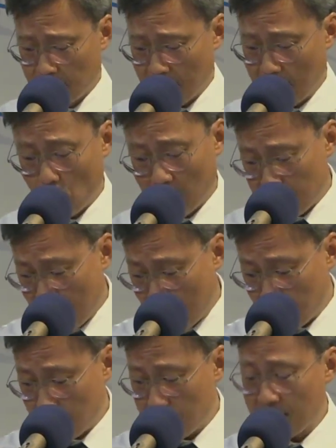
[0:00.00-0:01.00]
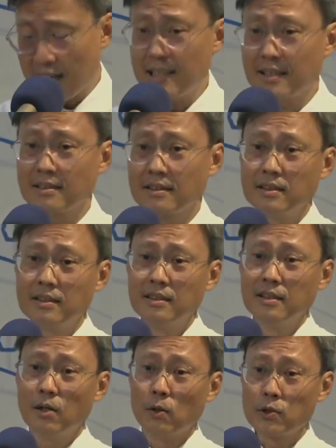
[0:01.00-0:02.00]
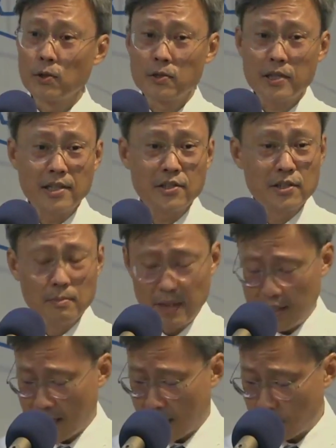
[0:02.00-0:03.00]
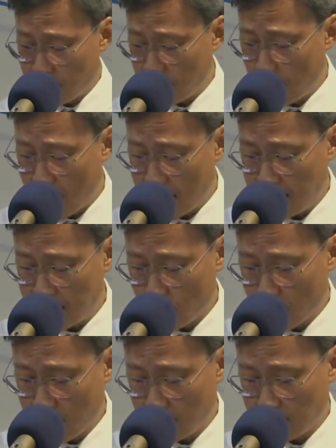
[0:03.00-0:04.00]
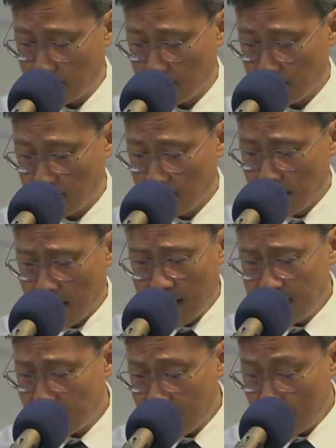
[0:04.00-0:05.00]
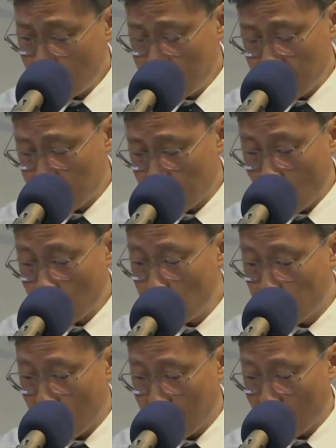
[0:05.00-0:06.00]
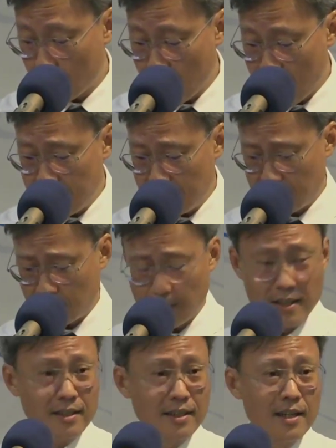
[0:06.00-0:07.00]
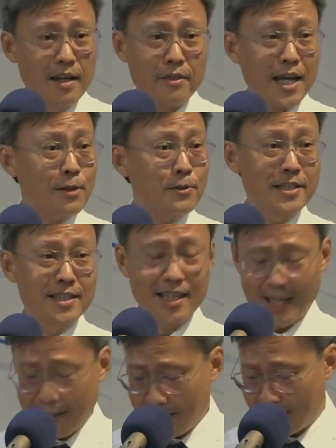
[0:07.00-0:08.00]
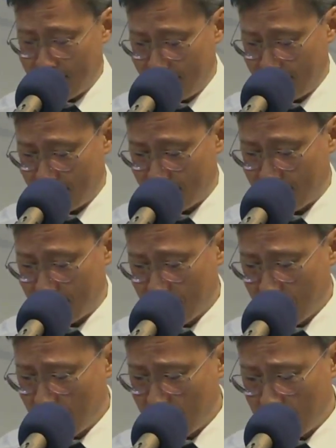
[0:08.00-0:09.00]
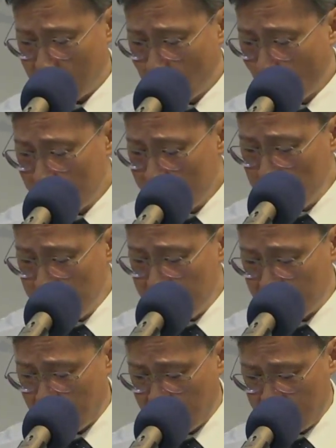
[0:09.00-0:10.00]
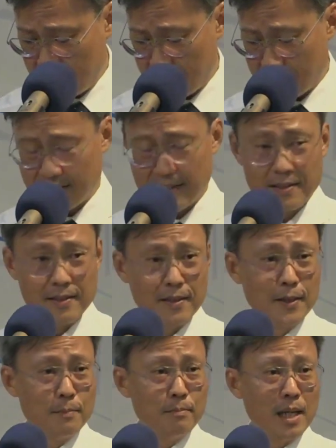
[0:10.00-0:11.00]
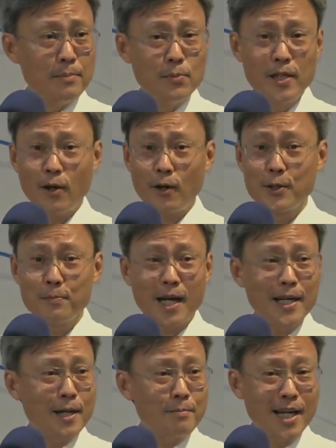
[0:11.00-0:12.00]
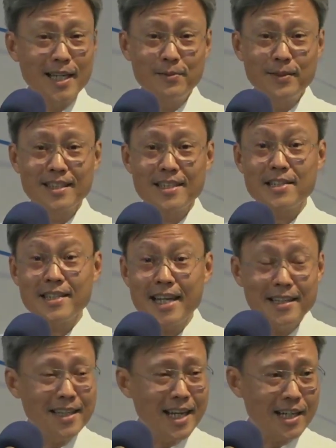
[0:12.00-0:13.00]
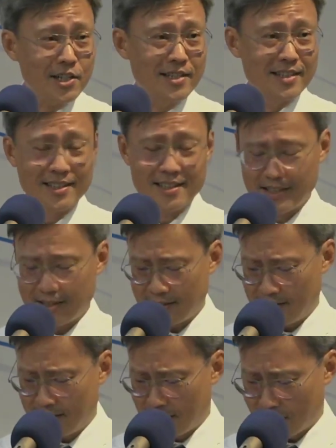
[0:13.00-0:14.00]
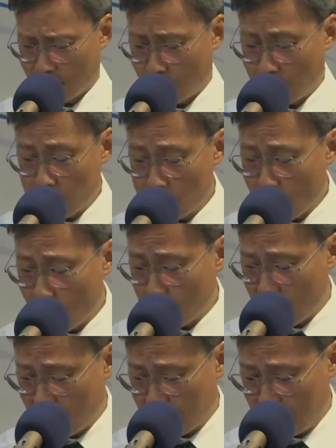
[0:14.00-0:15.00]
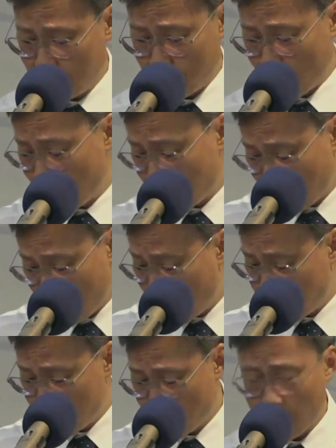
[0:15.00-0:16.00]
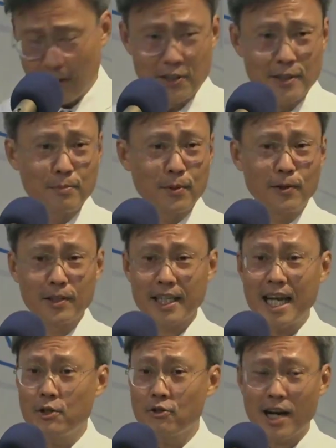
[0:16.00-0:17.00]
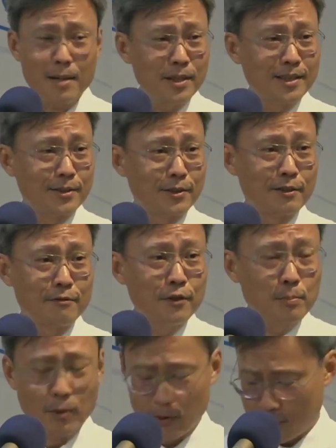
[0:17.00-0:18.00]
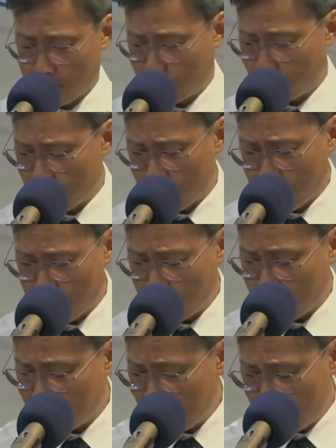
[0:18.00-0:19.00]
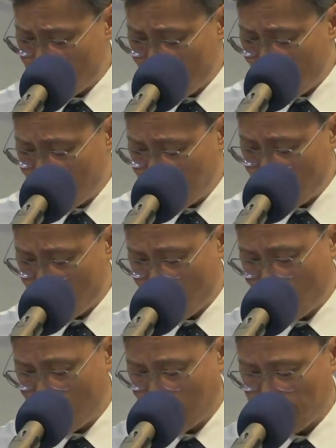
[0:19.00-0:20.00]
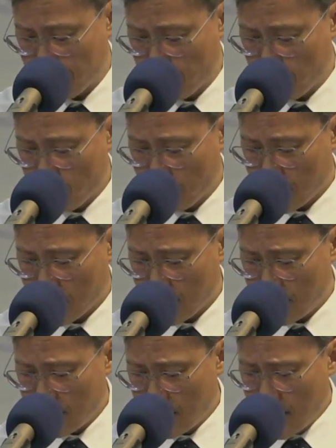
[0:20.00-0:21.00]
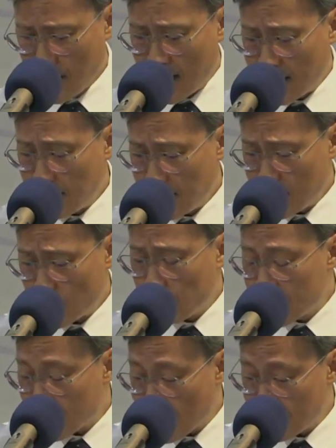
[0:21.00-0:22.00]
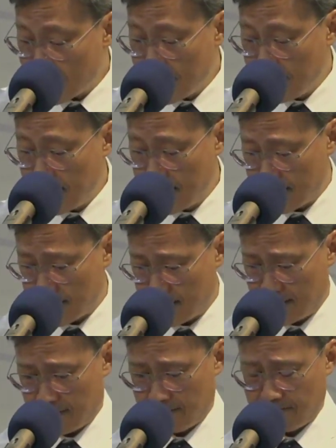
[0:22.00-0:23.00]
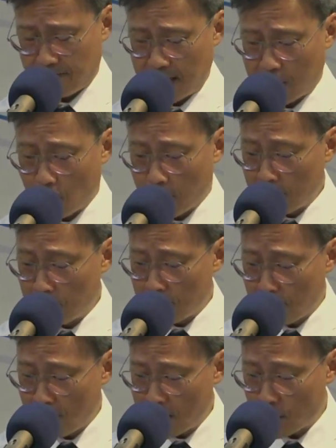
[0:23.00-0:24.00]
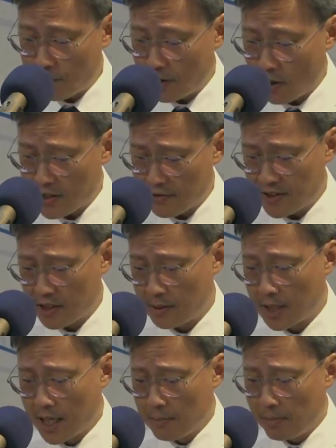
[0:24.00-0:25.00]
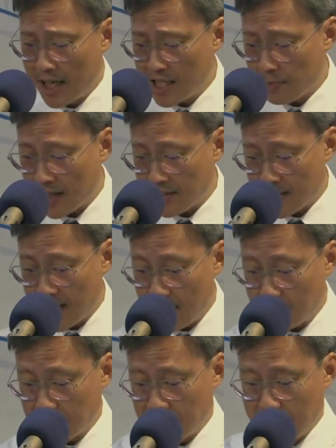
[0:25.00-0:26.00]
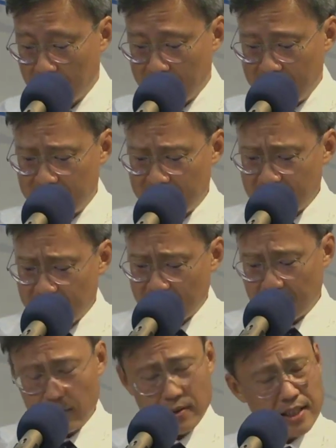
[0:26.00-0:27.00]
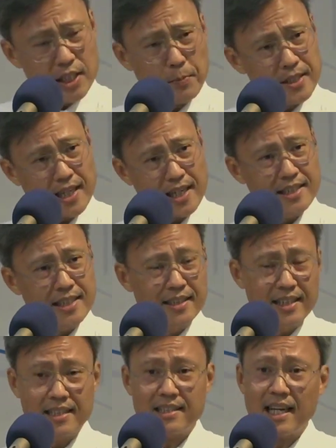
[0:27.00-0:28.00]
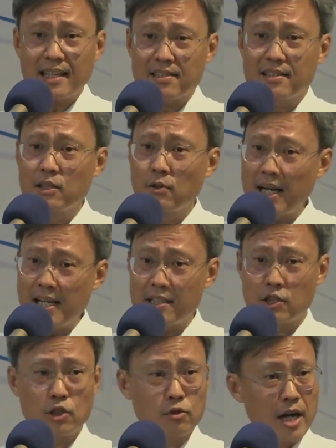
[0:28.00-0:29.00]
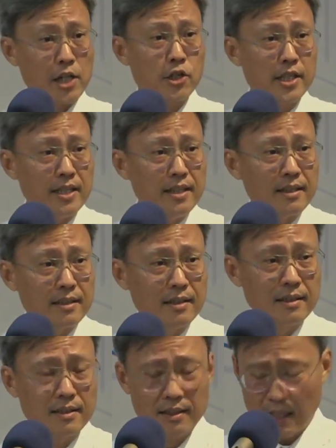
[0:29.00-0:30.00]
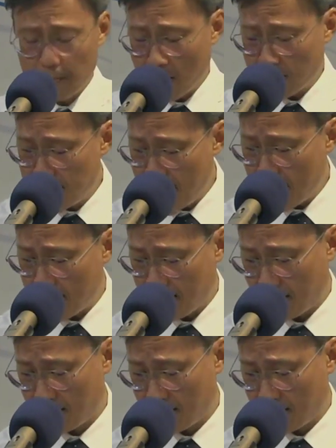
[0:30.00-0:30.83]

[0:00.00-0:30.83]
And what's out of sight also tends to be out of mind as well. And instead, we just occupy our minds with a thousand other things, uh, more immediate things. Maybe we occupy our mind with the state elections, or the stock market, or office gossip, or K drama, or football scores, or, or, and so on and so on. And it's precisely this, according to the French philosopher Blaise Pascal, he says that it's precisely this that's the greatest tragedy about death.